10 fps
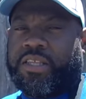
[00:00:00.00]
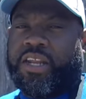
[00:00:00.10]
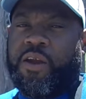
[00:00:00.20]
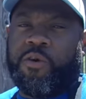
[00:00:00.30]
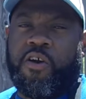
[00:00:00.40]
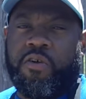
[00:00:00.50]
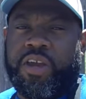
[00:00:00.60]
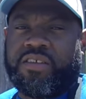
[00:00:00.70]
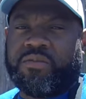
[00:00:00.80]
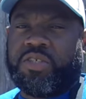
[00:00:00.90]
Today we're going
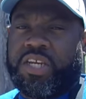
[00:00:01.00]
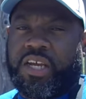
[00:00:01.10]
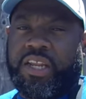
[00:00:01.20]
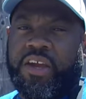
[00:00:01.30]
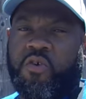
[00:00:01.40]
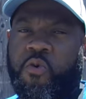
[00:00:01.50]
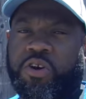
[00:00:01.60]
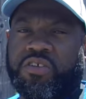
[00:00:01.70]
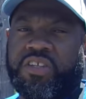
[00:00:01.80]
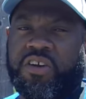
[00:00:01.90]
to get some chicken leg
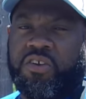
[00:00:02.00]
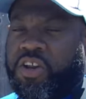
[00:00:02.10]
quarters done